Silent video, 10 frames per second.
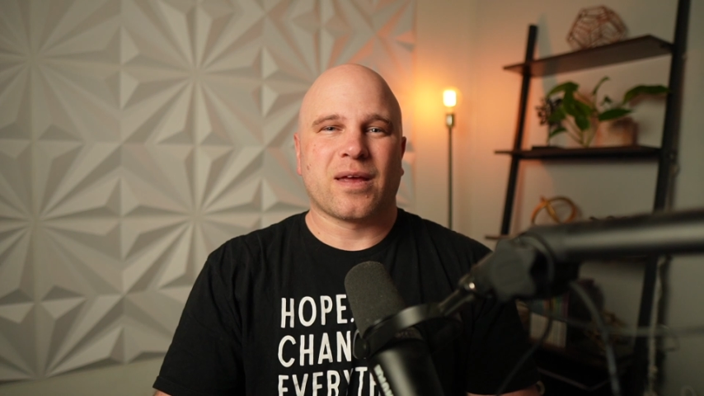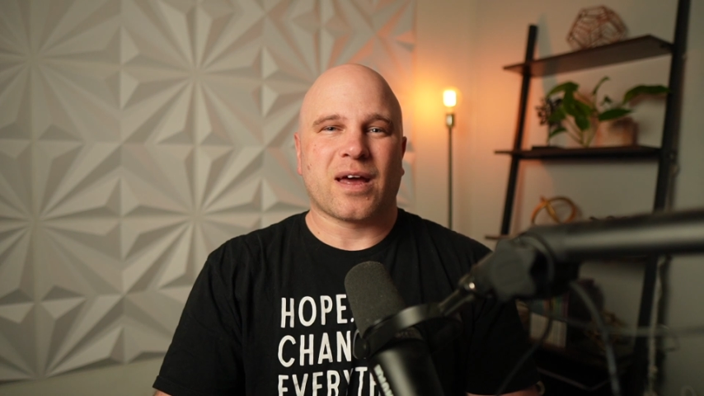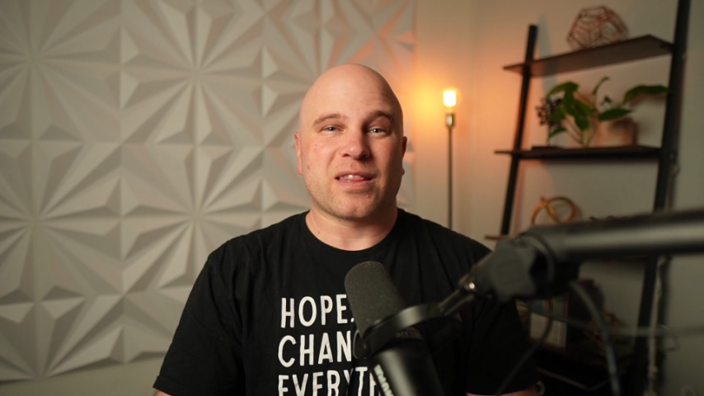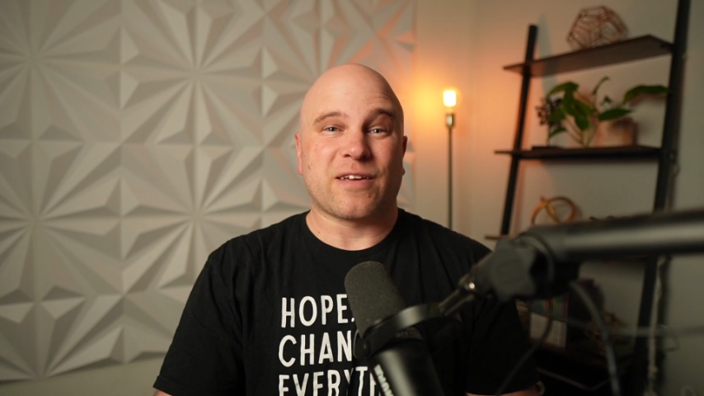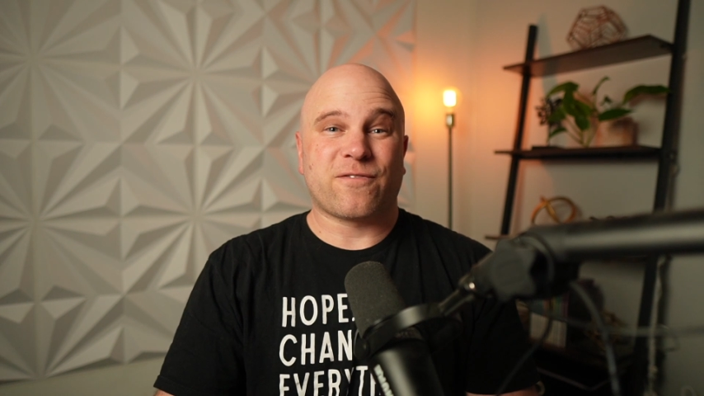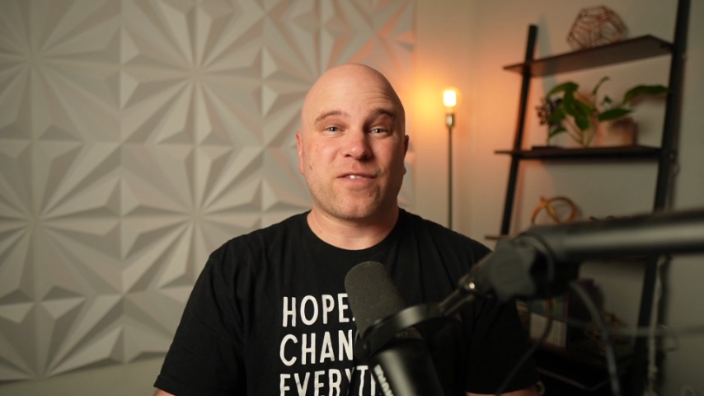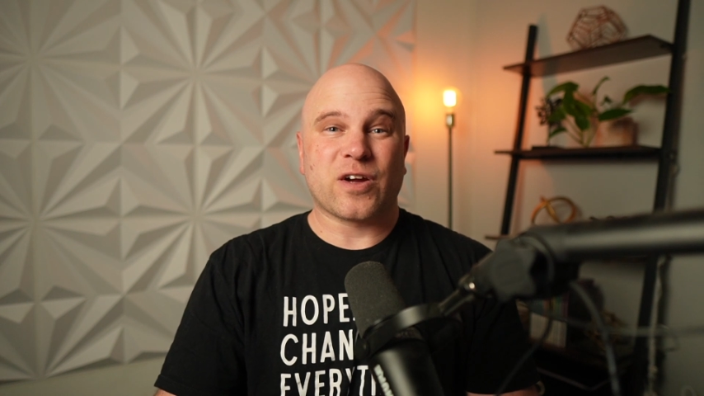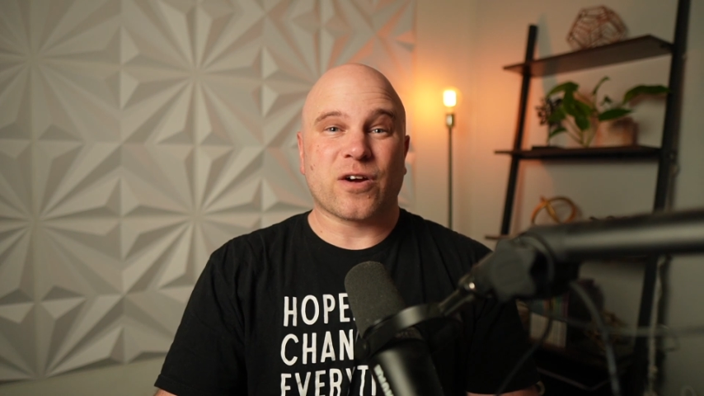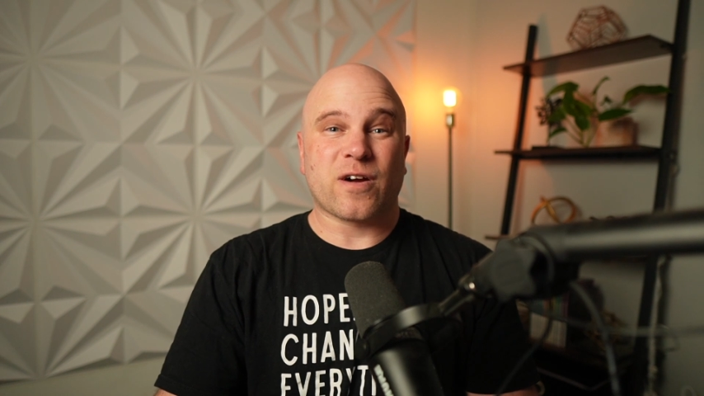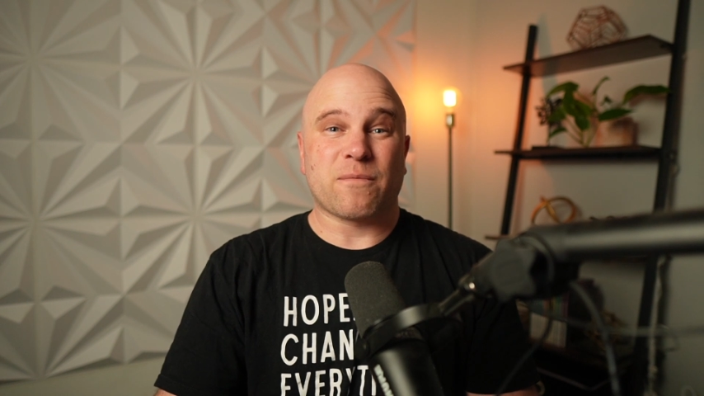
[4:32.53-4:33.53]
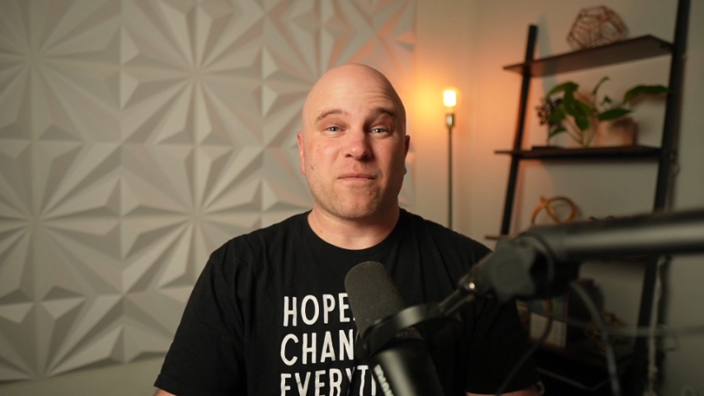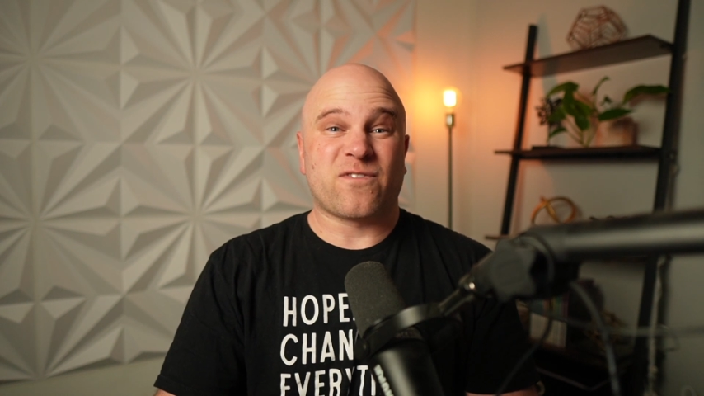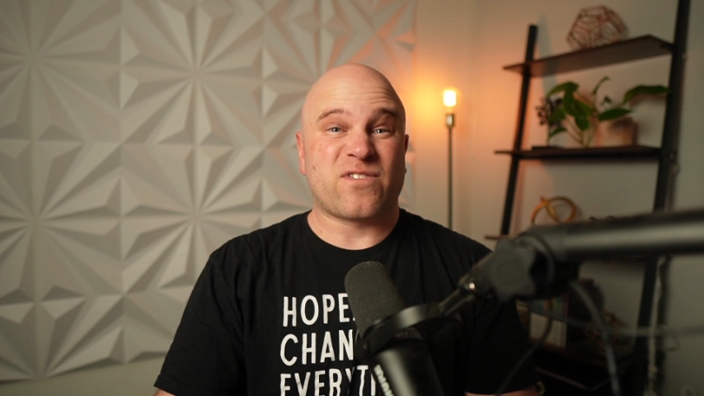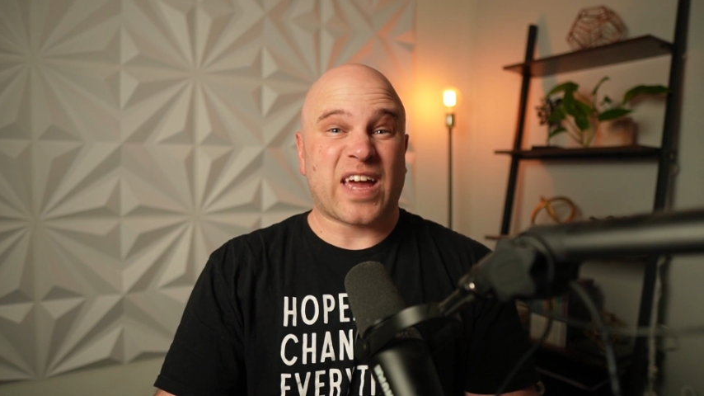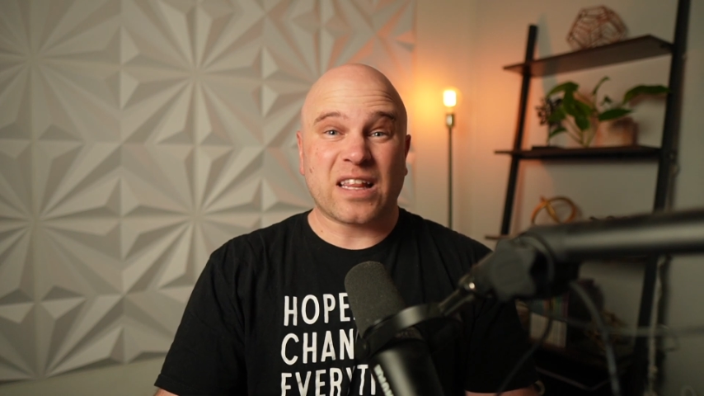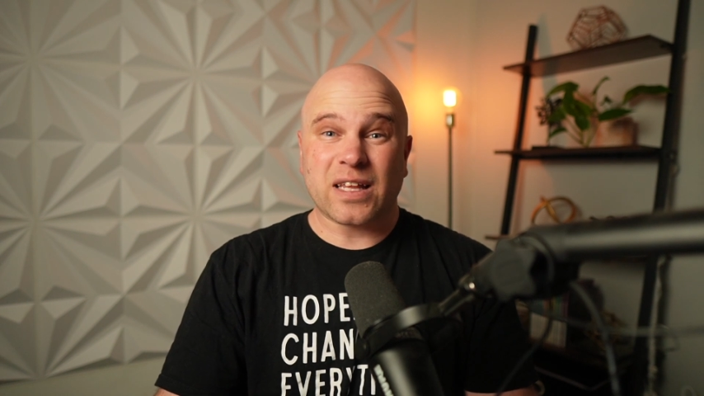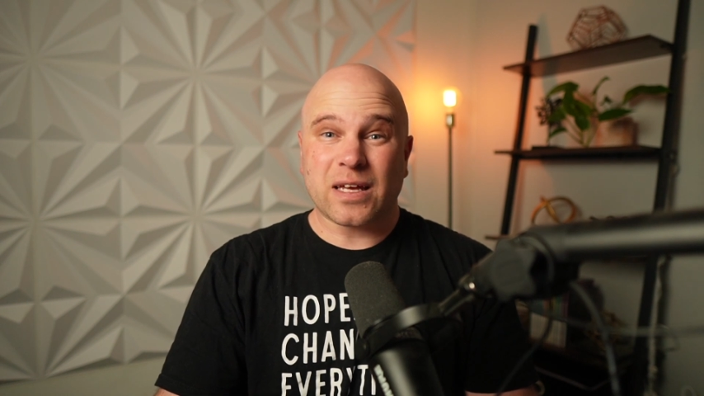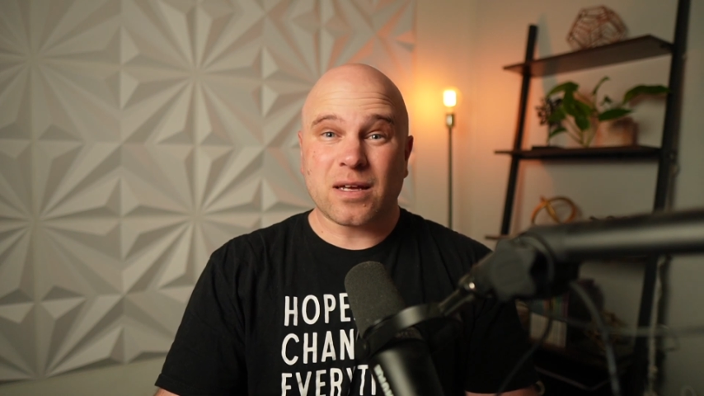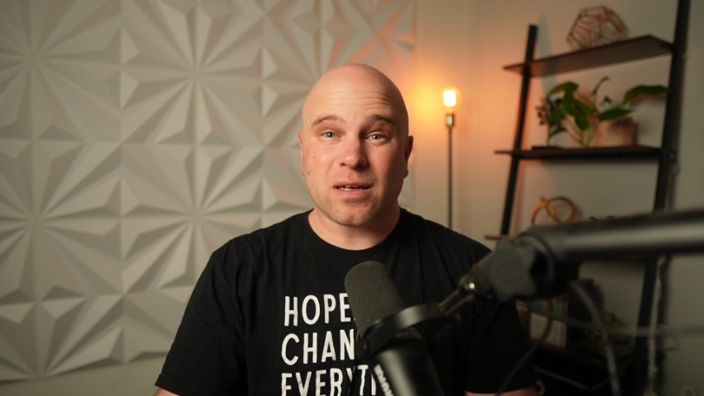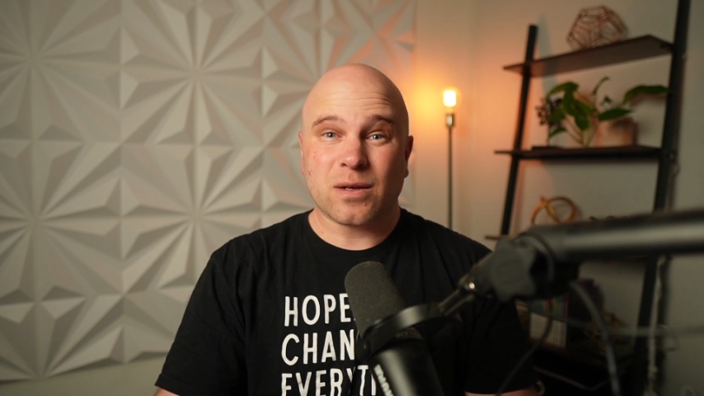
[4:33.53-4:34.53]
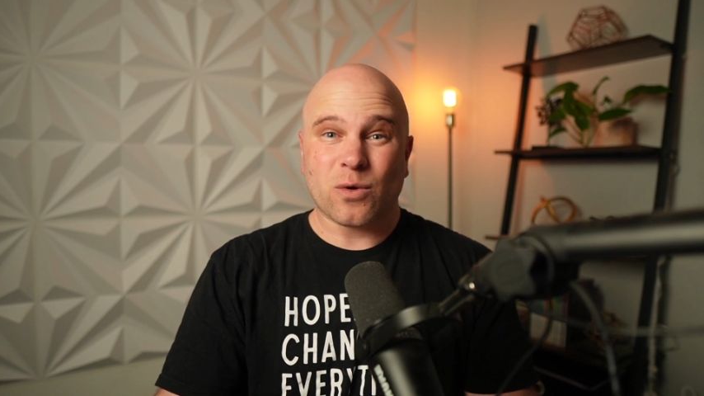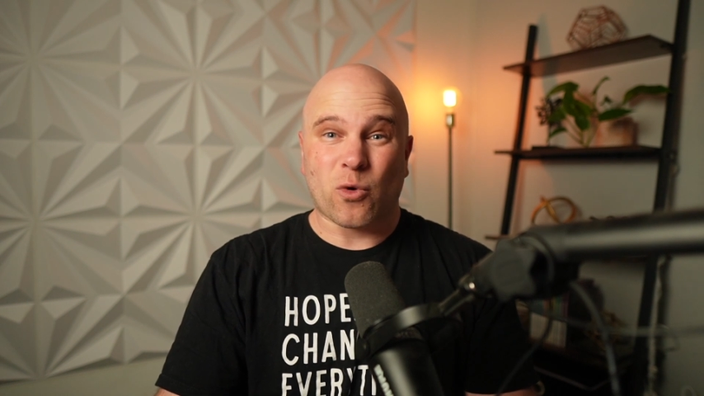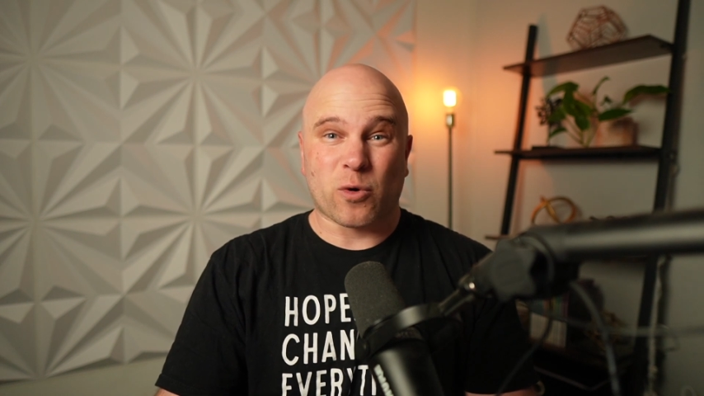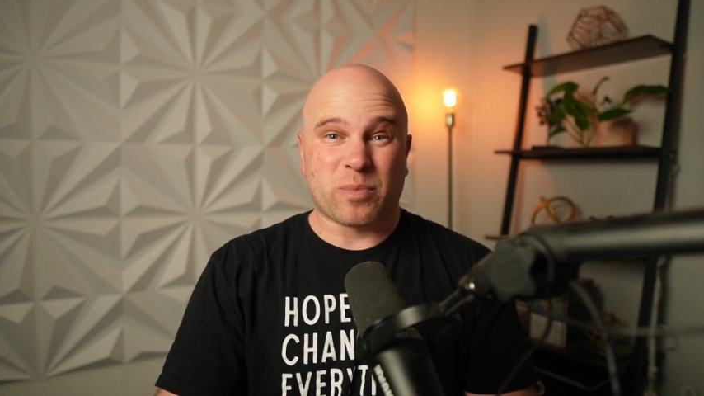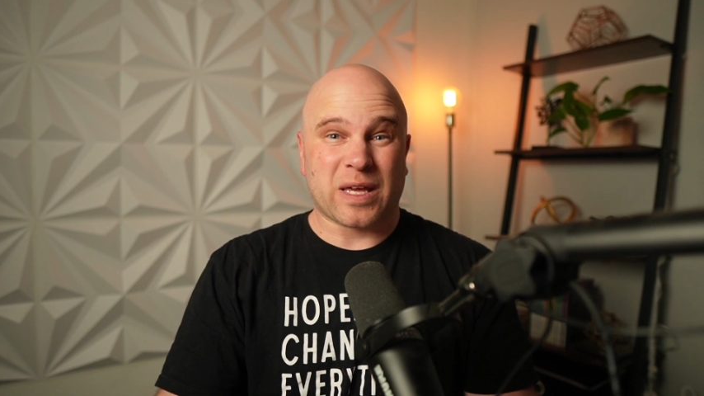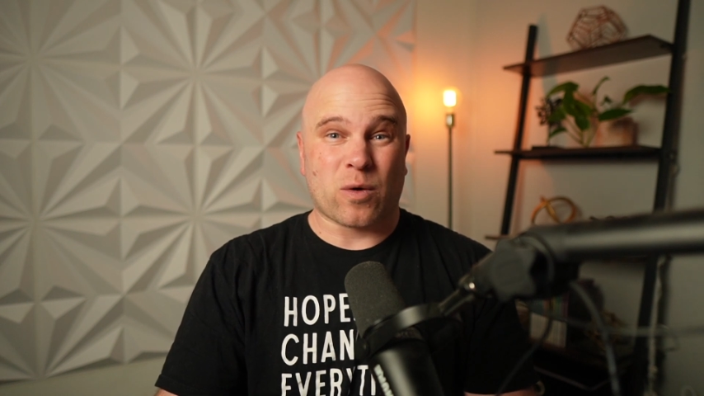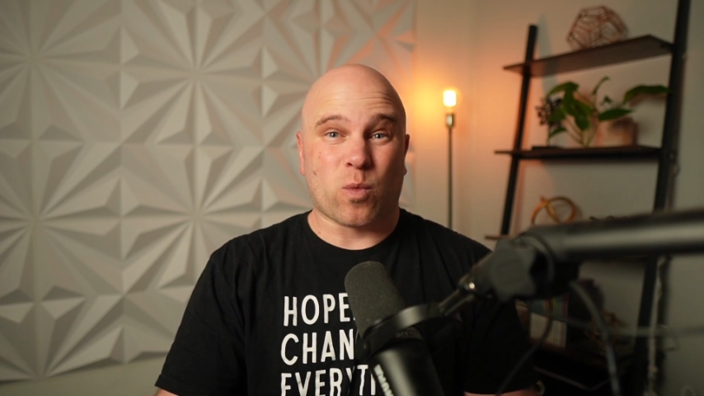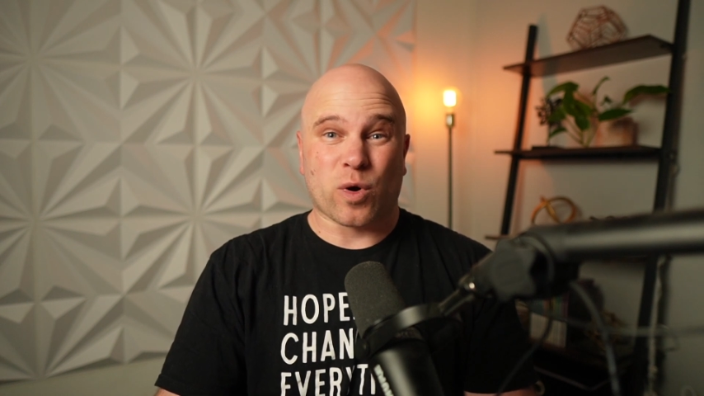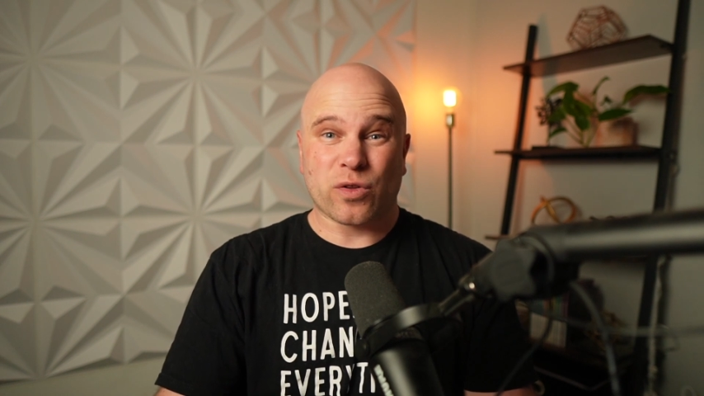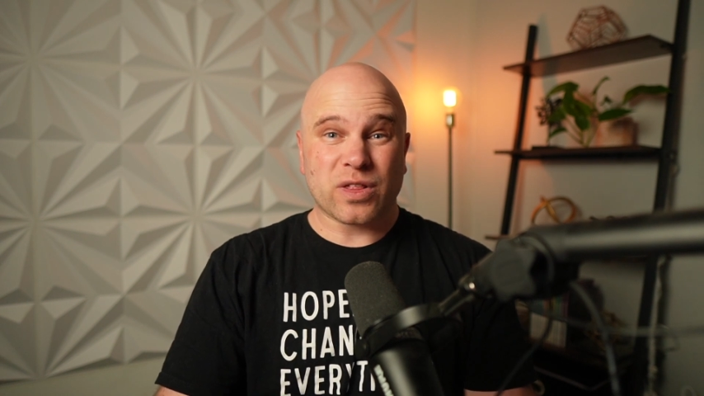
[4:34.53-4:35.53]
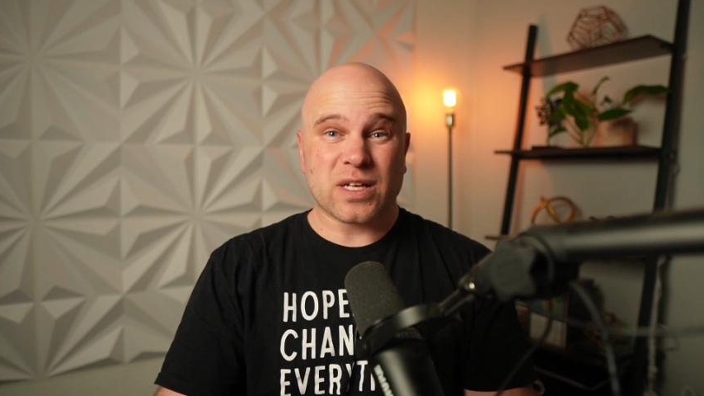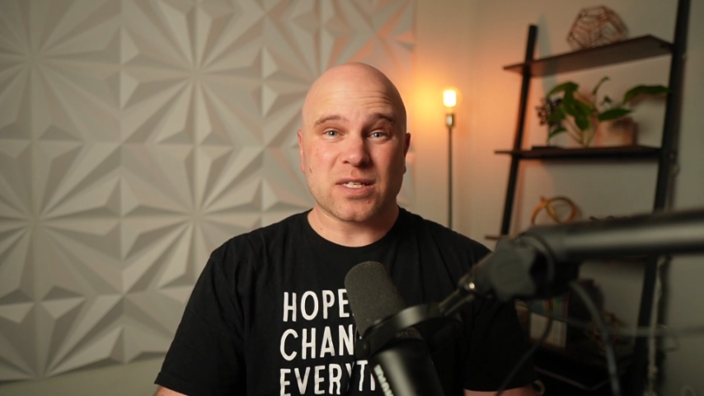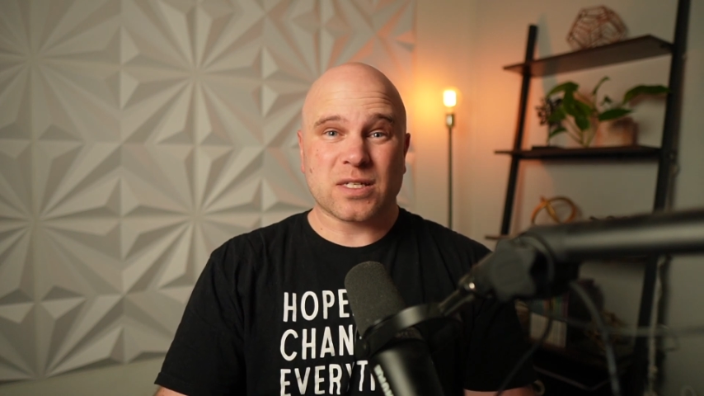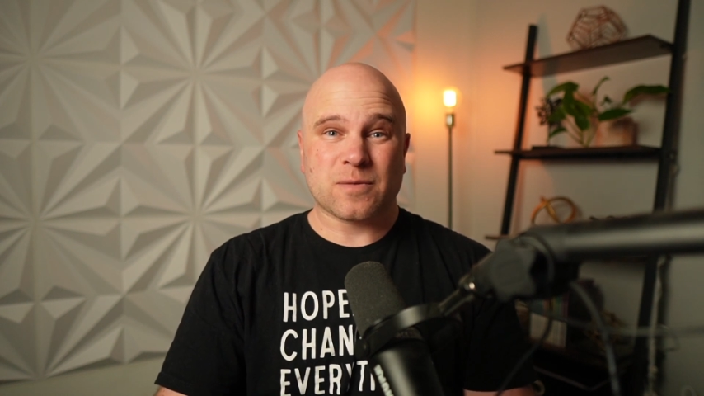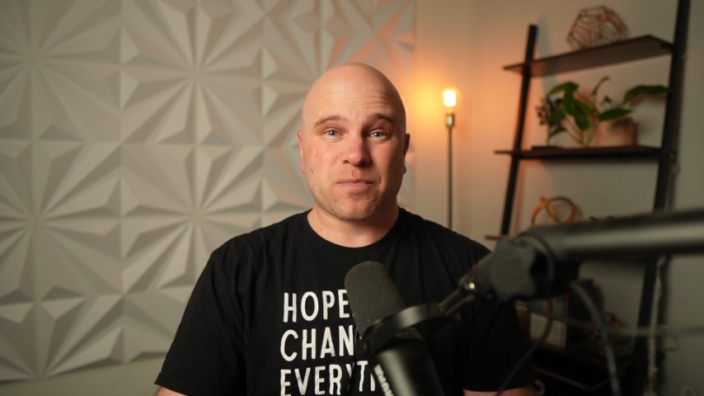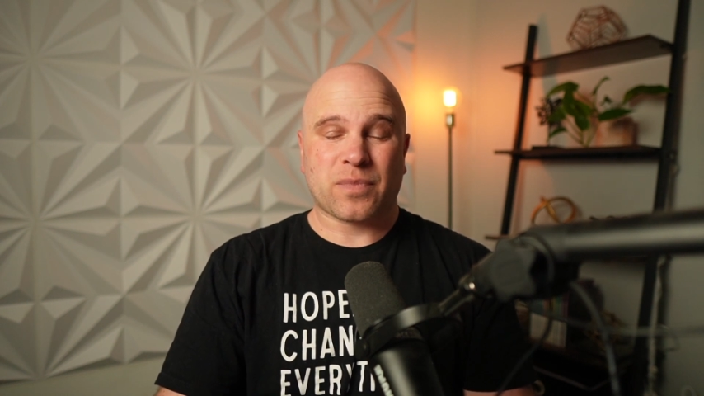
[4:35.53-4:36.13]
They fear failing or being worthless.